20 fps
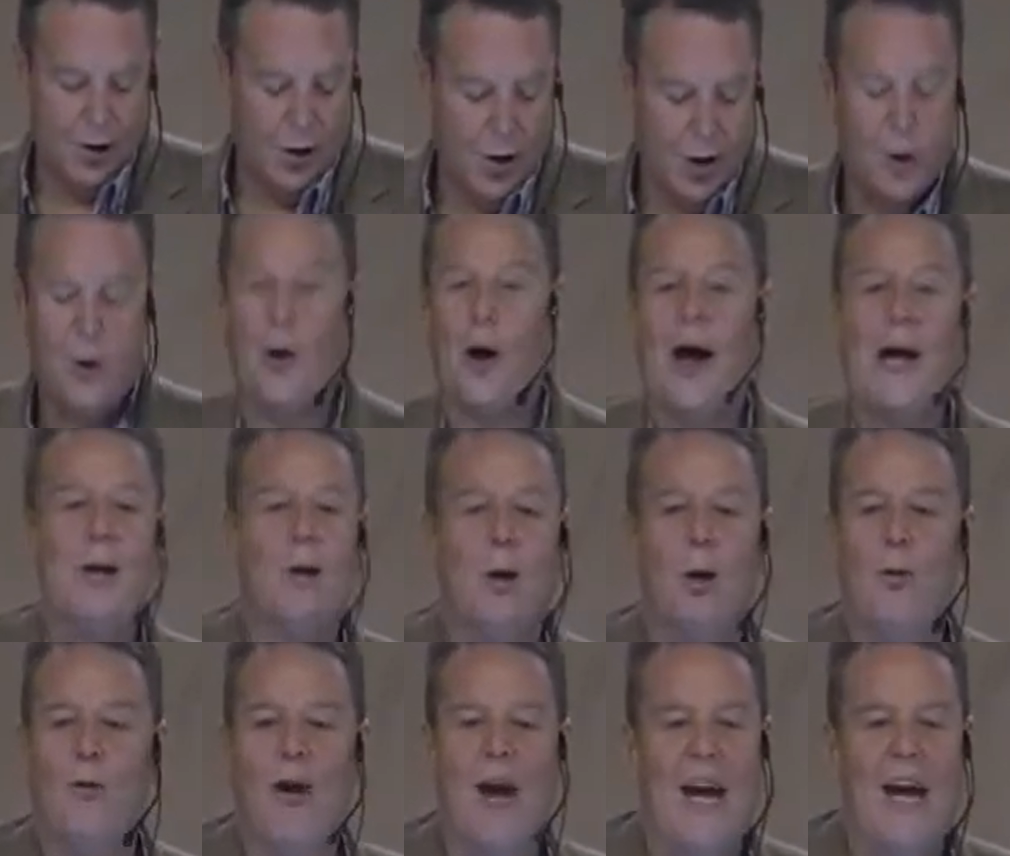and are a
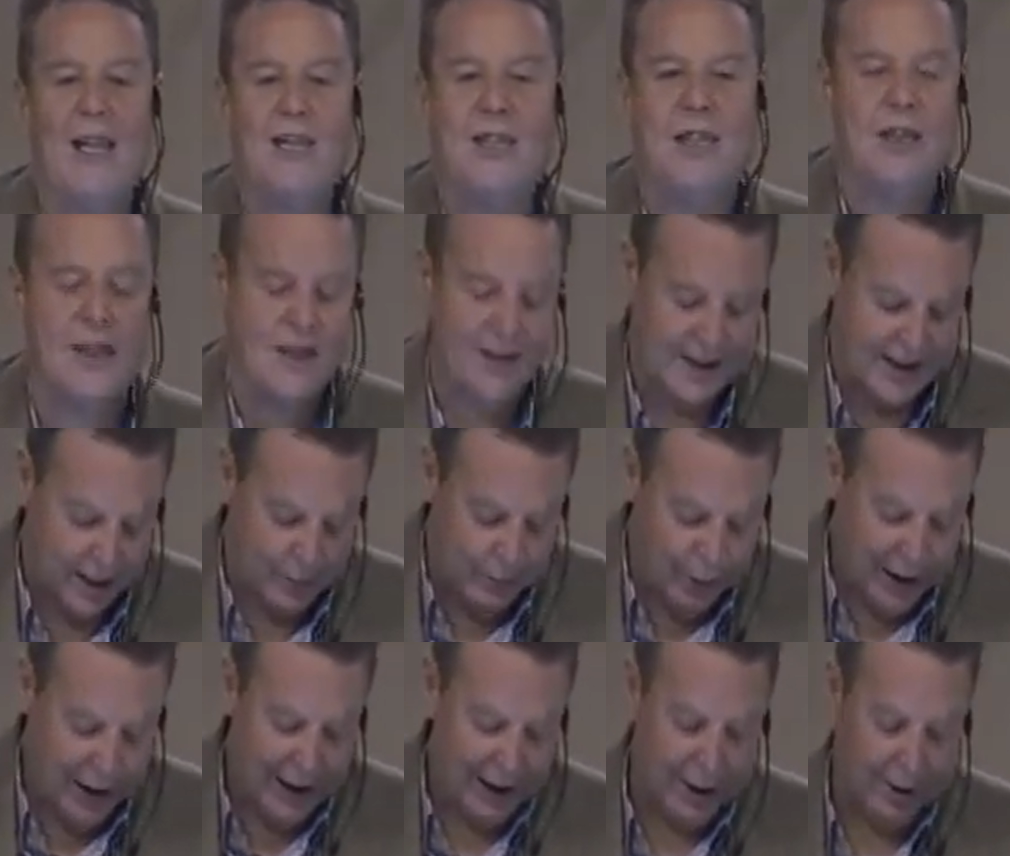greater
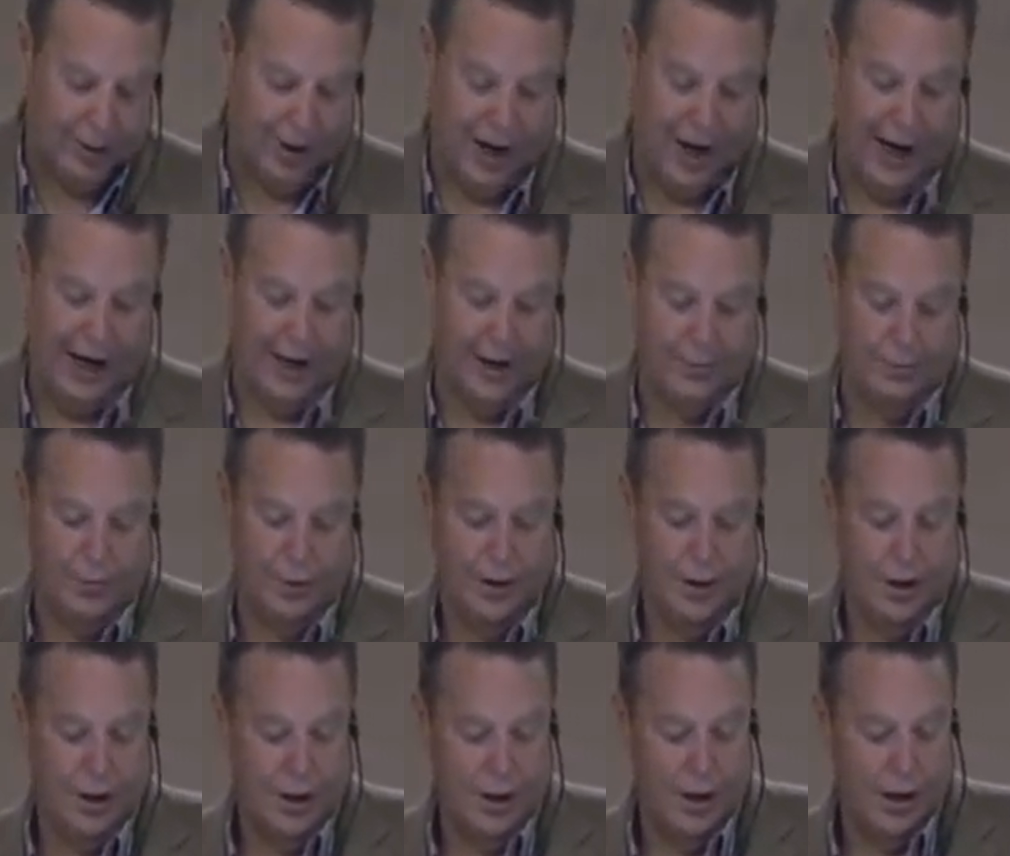evangelist than Billy Graham,
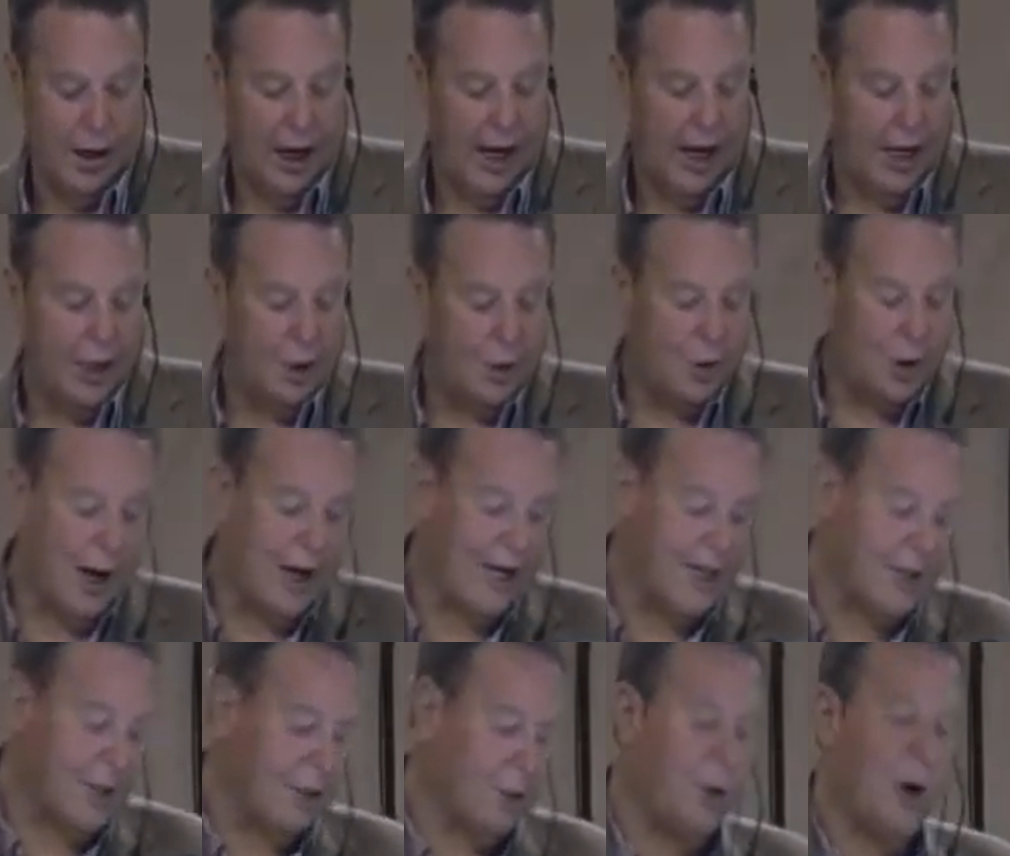and a
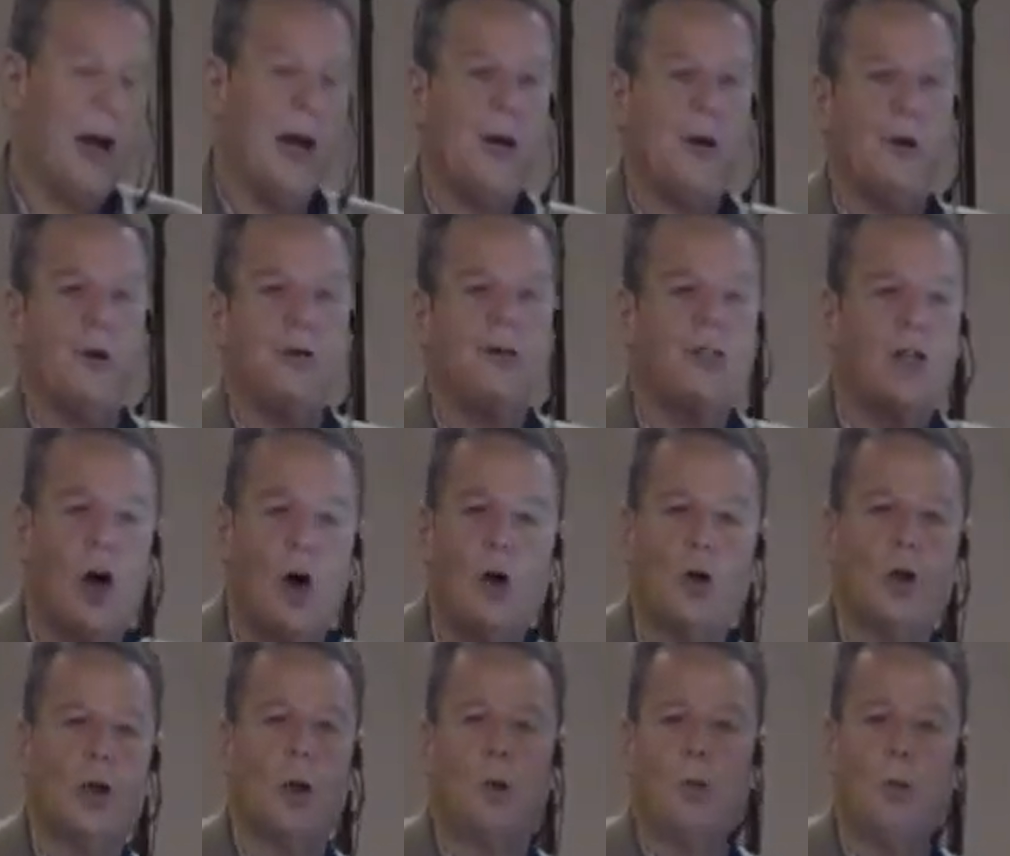great, greater
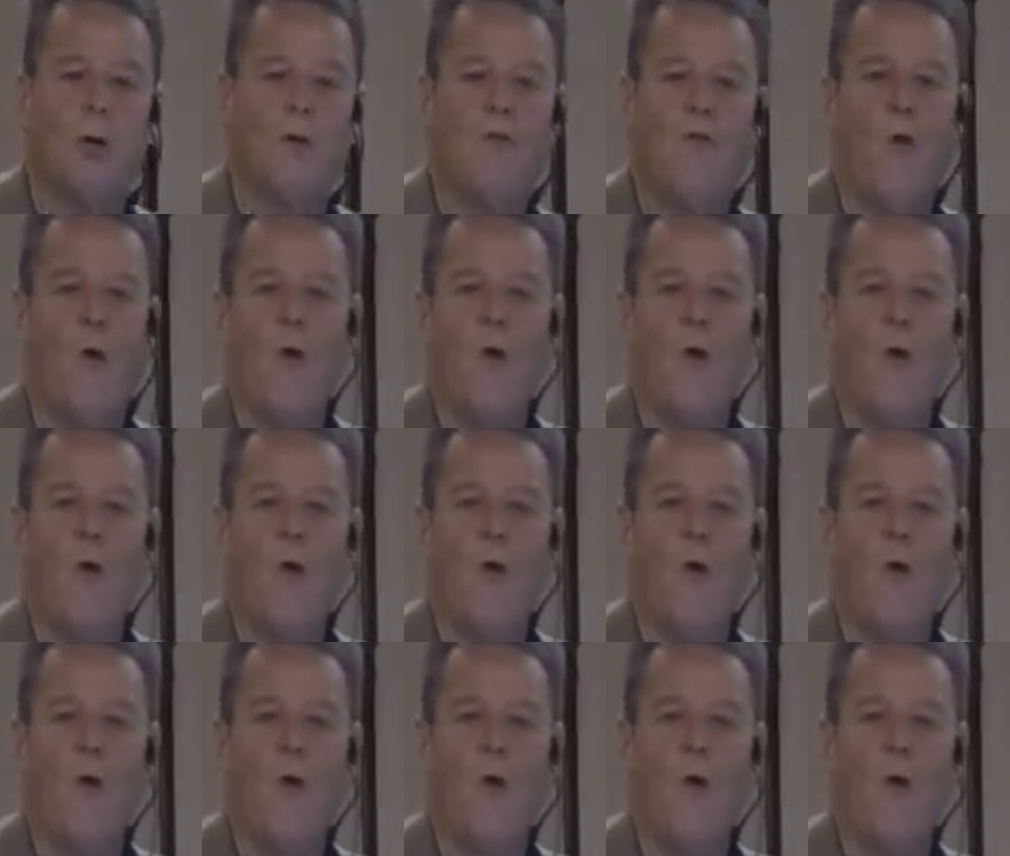social